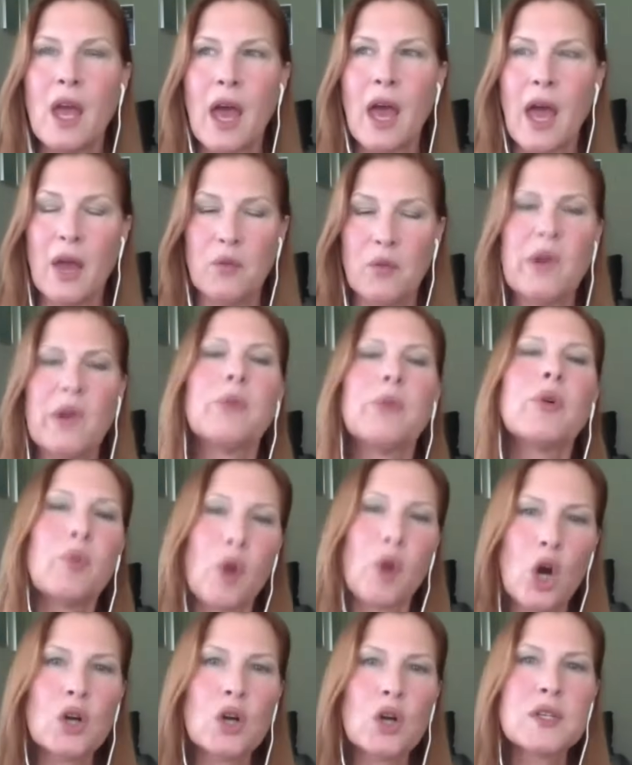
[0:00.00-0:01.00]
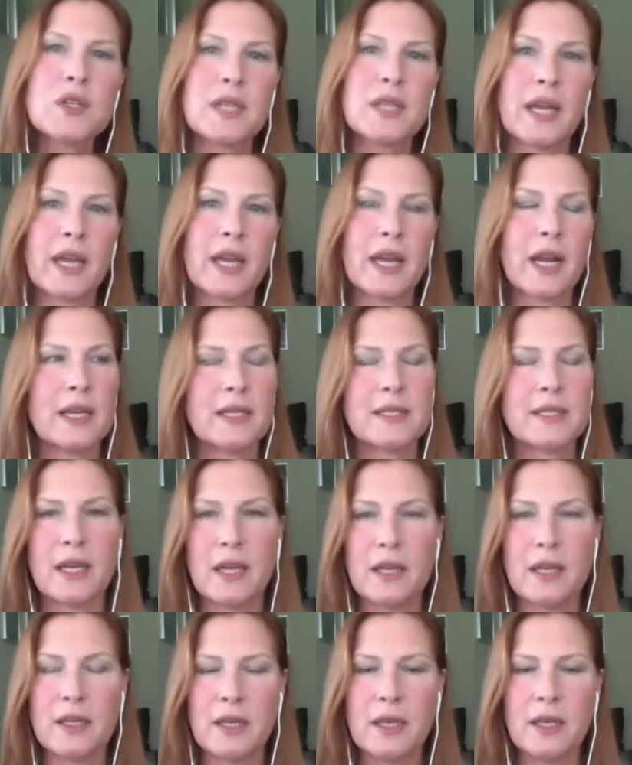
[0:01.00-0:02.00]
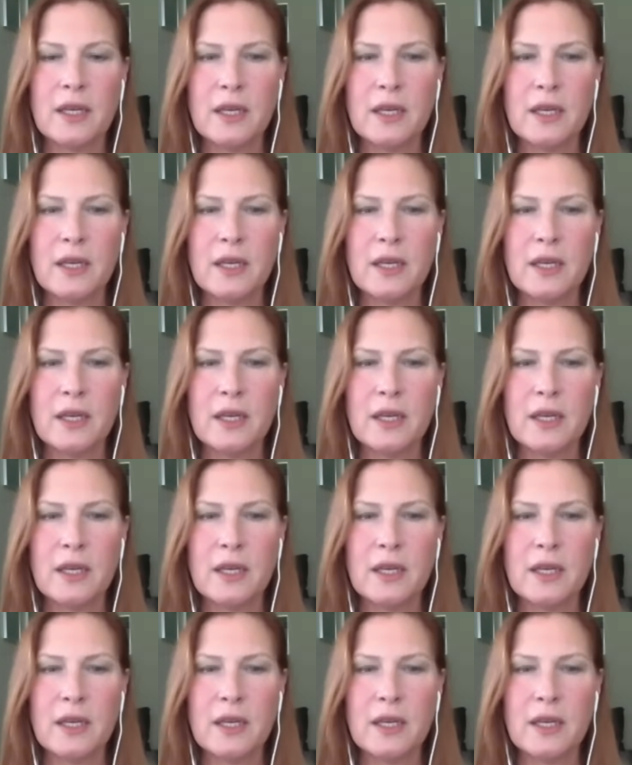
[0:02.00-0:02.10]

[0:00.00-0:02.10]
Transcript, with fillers: and we were rehearsing and i said